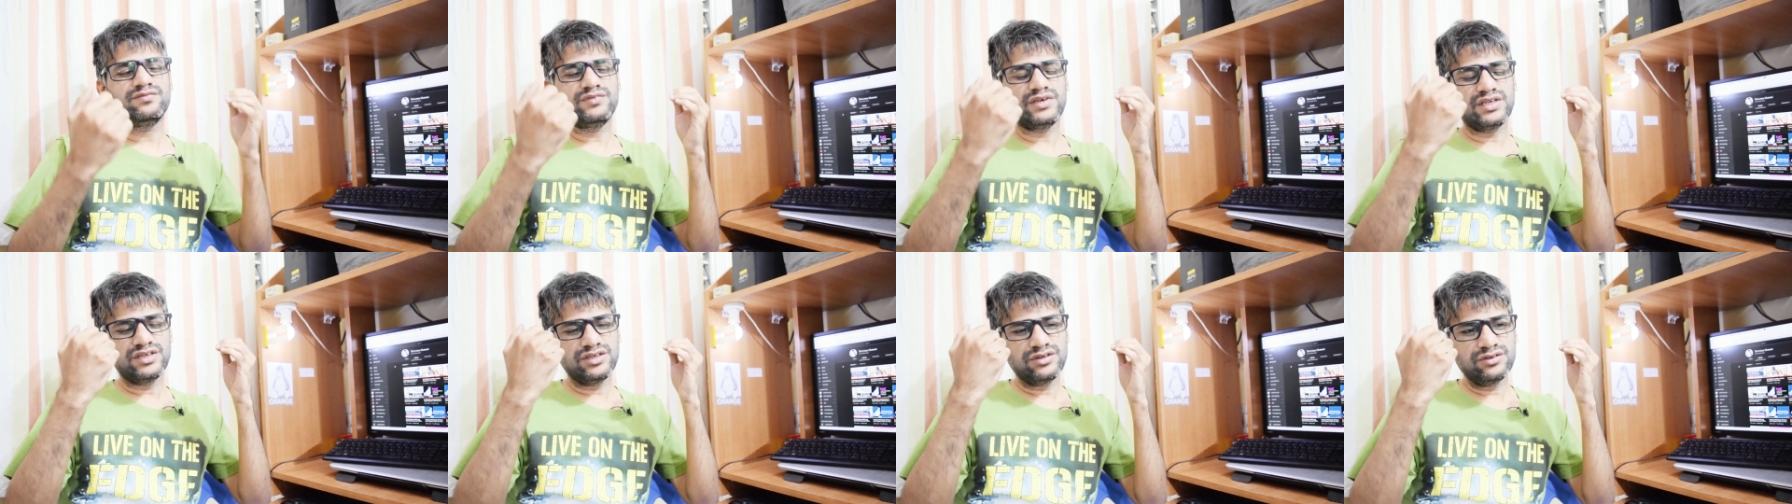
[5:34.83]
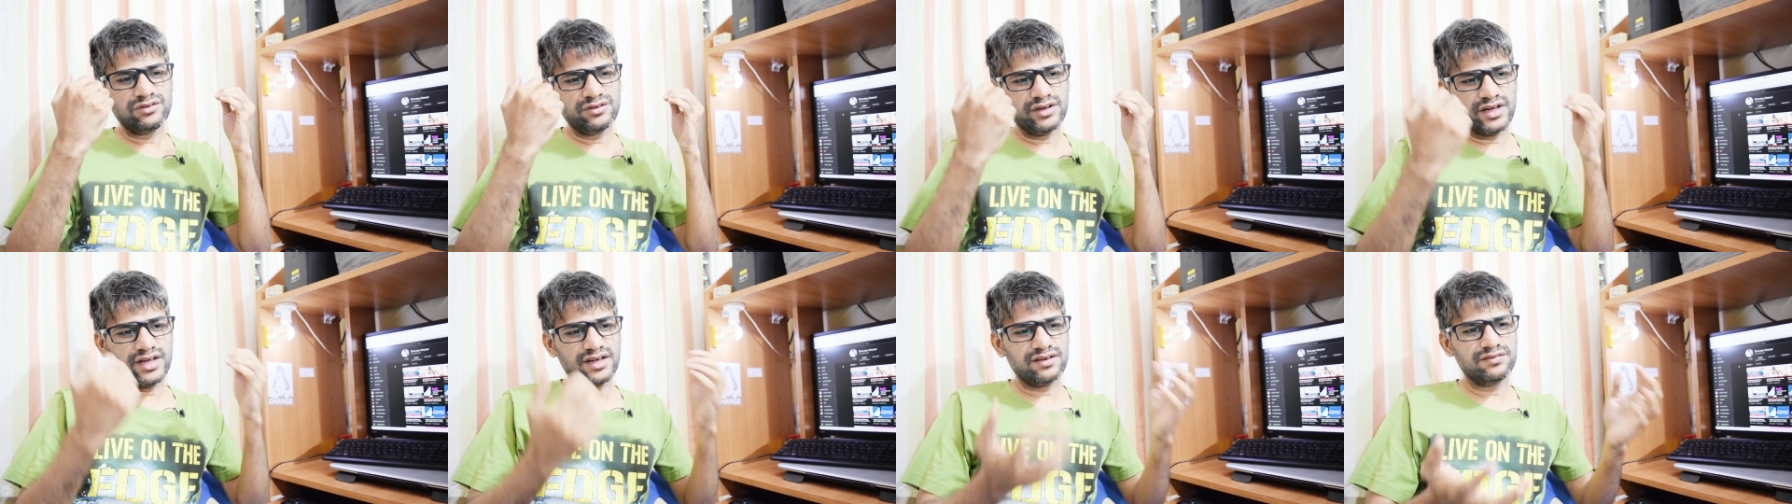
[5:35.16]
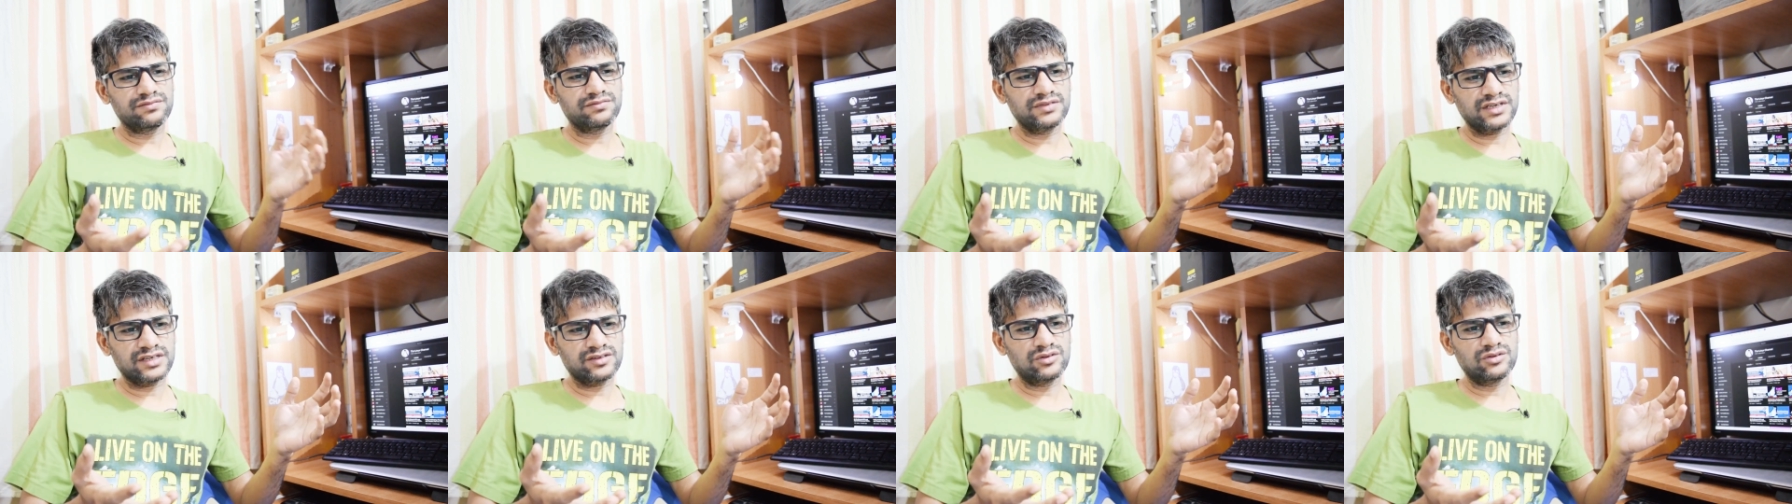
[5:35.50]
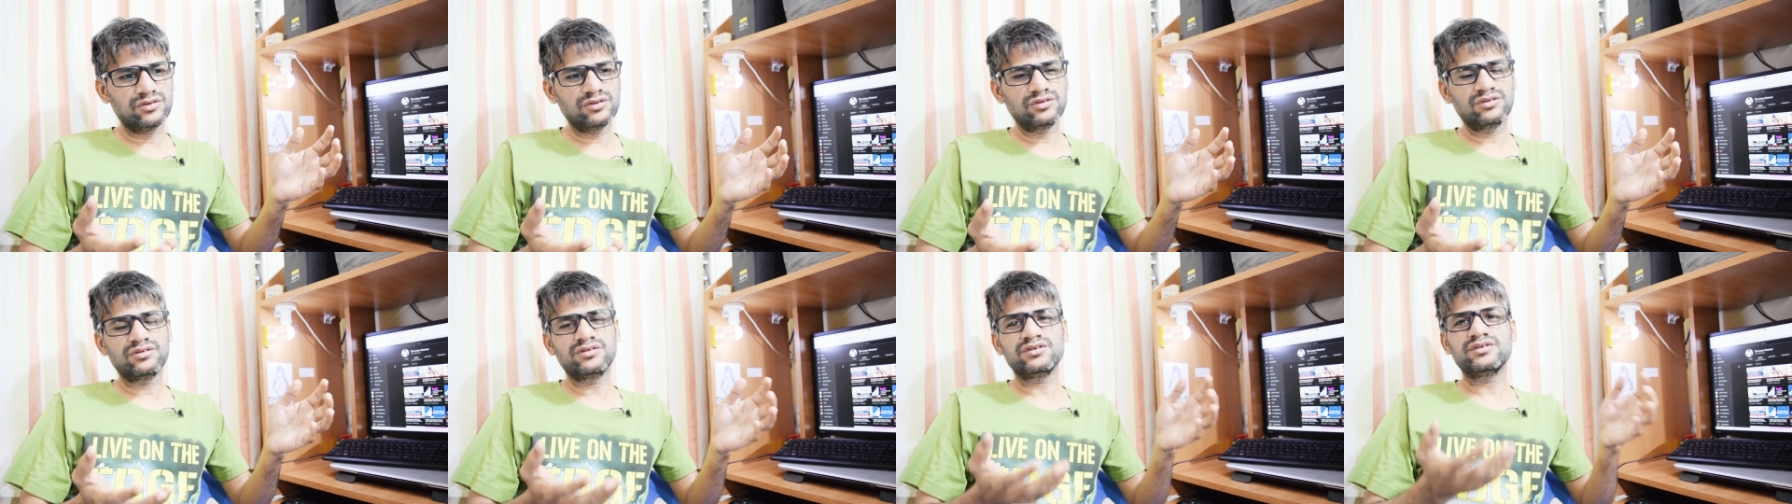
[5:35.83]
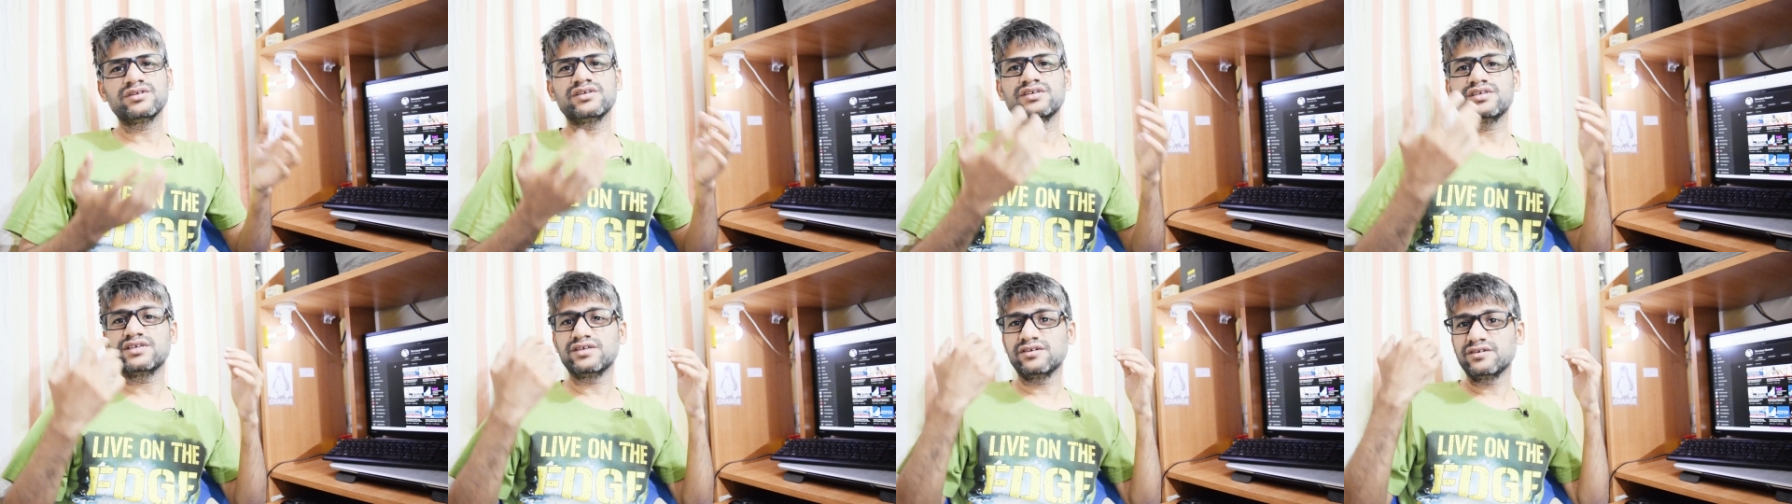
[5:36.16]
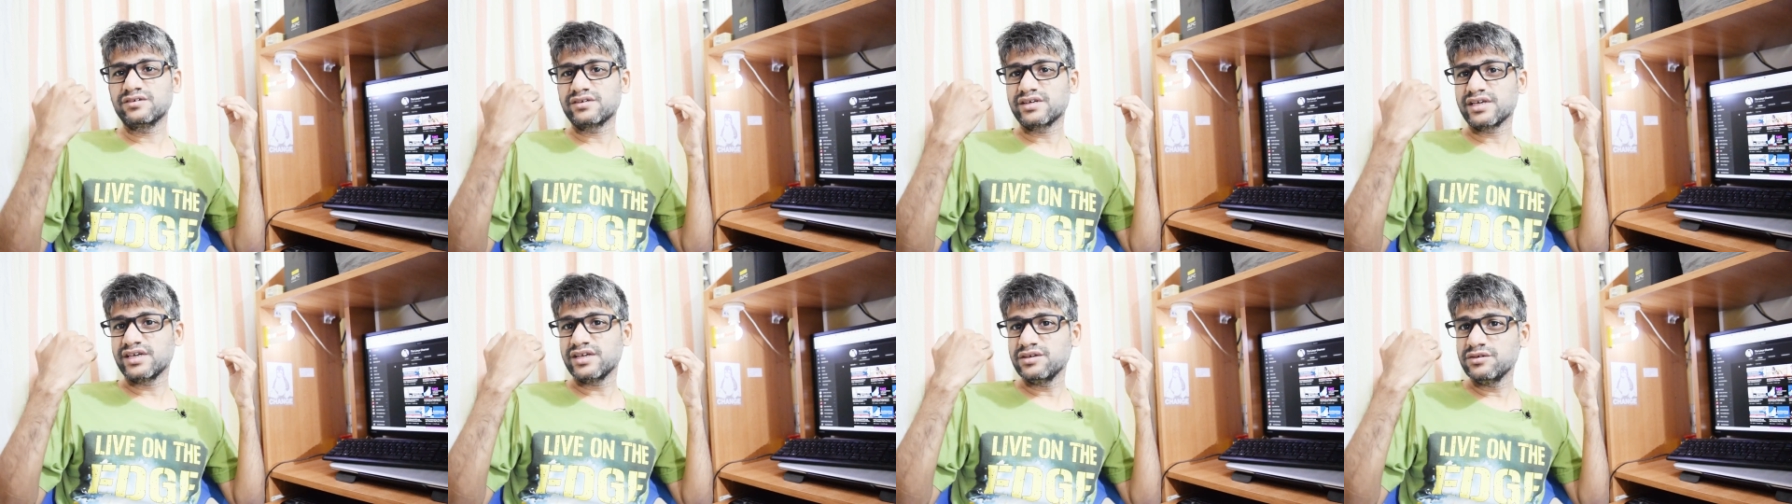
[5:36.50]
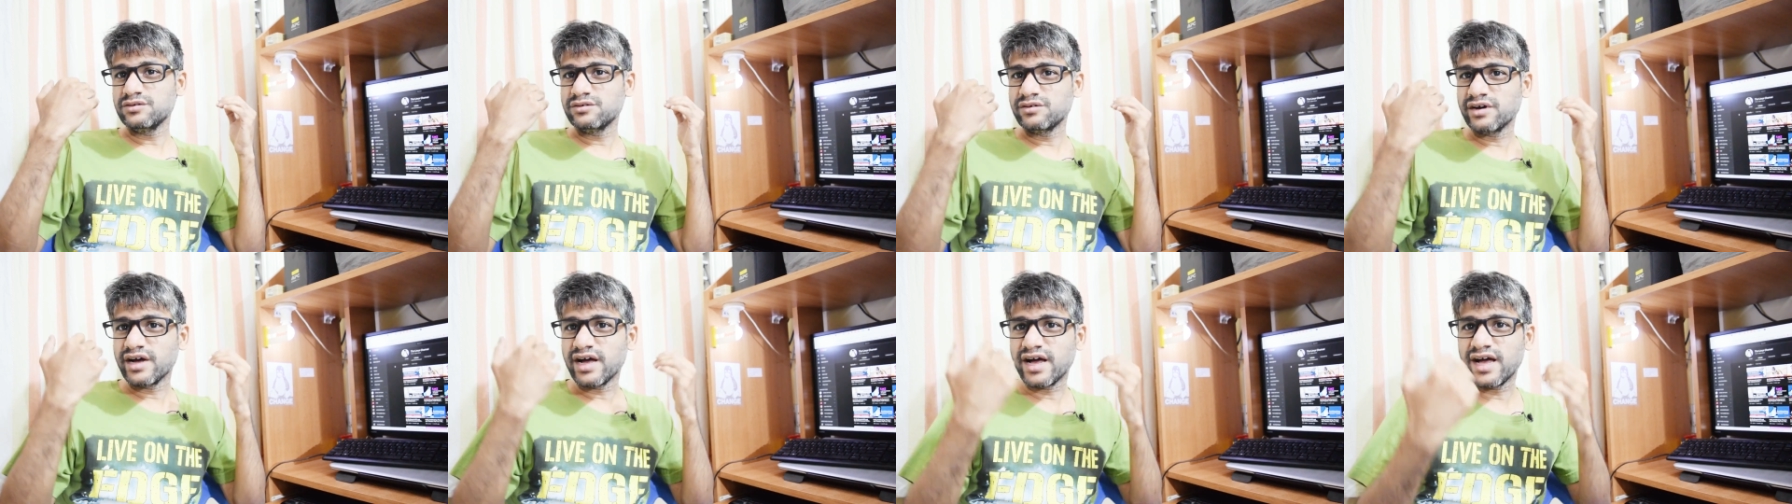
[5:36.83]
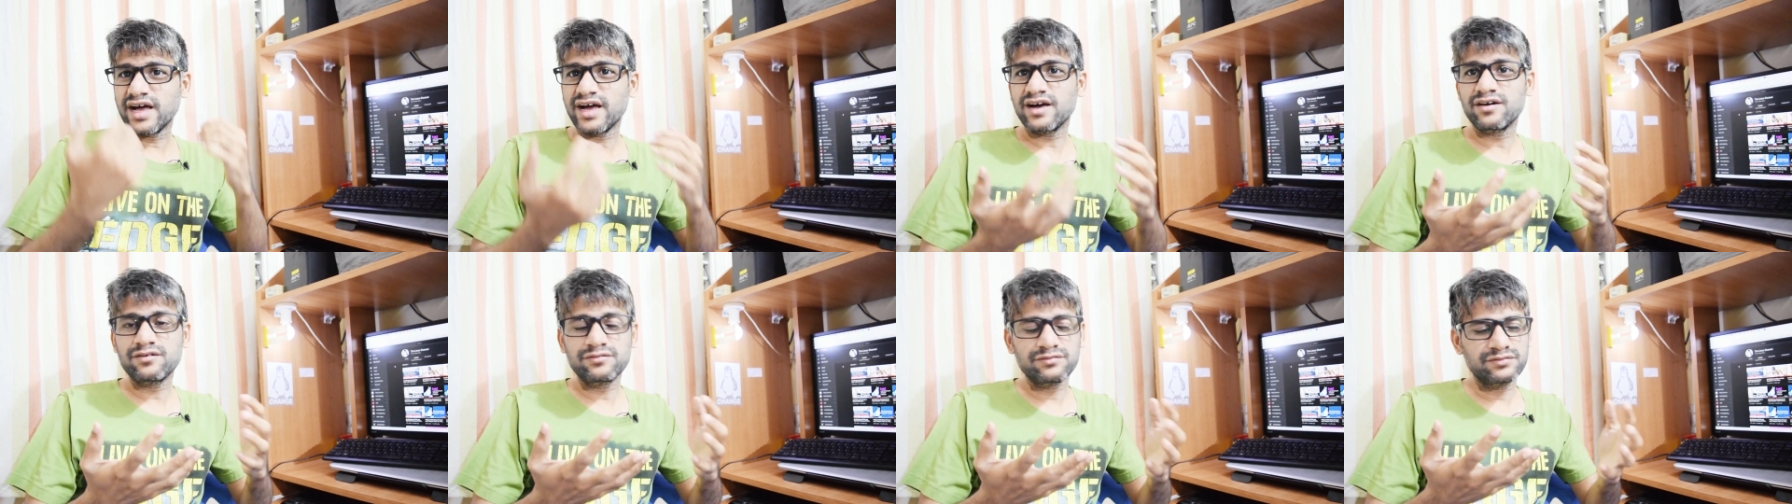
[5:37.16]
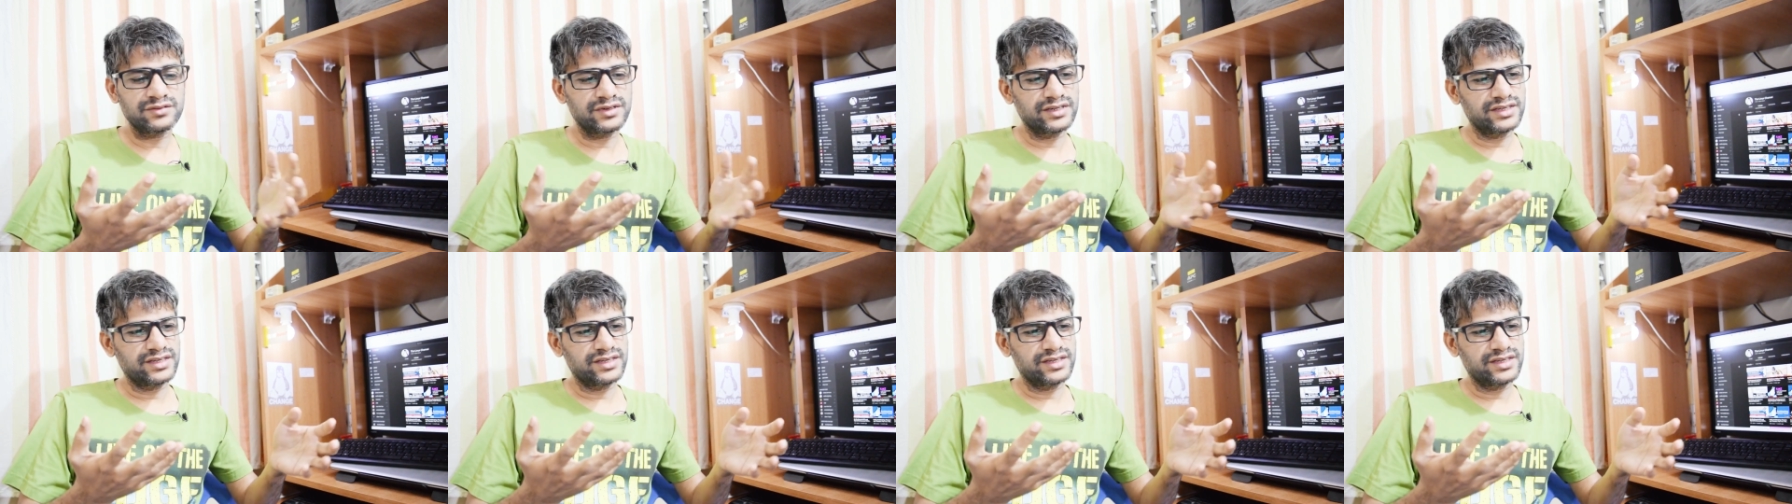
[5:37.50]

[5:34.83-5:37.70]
When you have the code, okay, you have